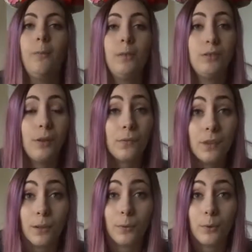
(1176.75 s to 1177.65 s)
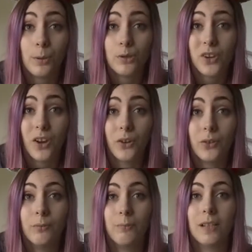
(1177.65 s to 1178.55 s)
But you definitely want a
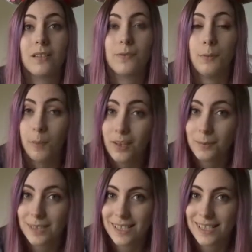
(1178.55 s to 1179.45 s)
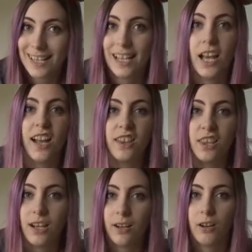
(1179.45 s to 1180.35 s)
poncho, because if you buy them in Disney,
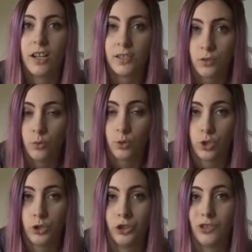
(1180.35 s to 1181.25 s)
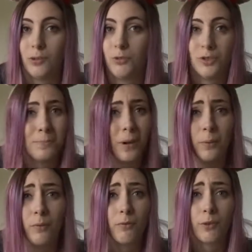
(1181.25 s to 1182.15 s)
they are extortionate. So just buy
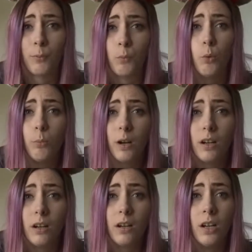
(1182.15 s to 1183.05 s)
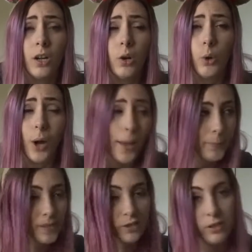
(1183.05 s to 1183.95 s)
one from Walmart or
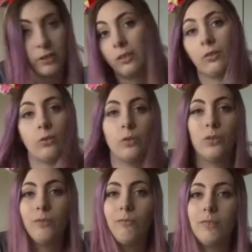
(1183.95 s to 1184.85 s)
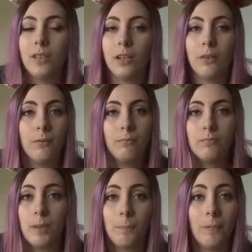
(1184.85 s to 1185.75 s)
Amazon, or you know,
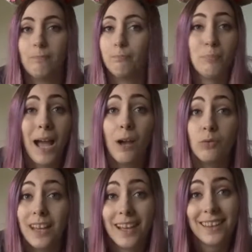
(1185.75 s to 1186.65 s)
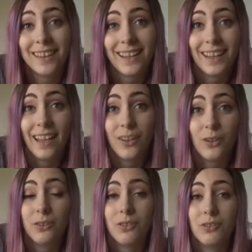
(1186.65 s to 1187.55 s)
the Poundland here, you
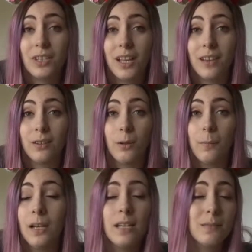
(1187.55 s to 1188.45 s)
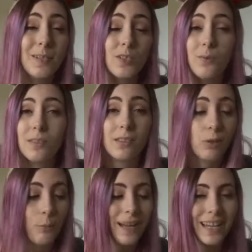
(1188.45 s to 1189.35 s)
can usually get them, especially ones in
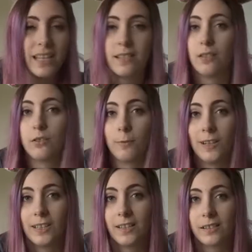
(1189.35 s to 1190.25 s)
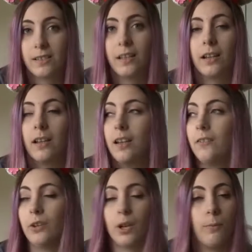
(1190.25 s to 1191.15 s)
little packets. Those are fantastic,
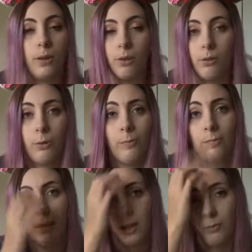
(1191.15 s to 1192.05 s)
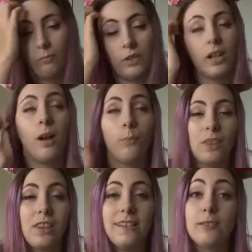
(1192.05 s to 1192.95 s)
but come with a little that come
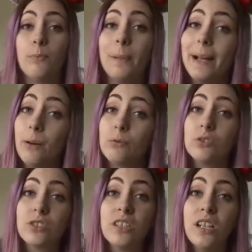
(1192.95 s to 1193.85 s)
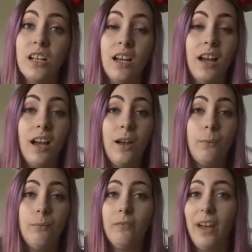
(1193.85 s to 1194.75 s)
with a little pouch.
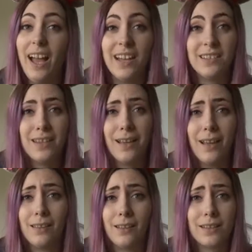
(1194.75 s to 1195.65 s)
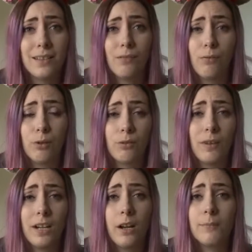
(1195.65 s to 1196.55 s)
Um, they're handy, and like I said, Florida
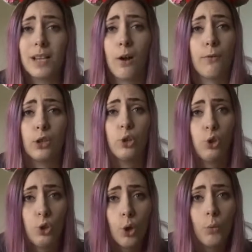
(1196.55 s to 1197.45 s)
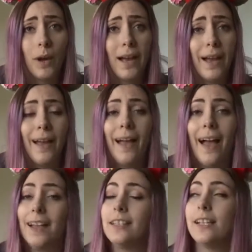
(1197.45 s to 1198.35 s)
rain comes out of nowhere
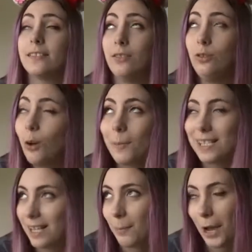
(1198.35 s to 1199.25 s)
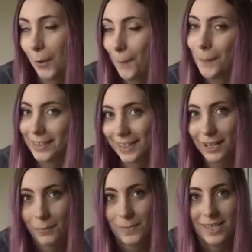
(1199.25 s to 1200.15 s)
and it is not messing about when it
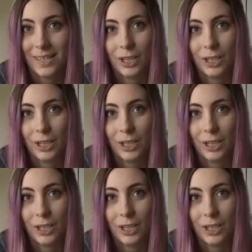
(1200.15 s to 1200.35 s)
comes.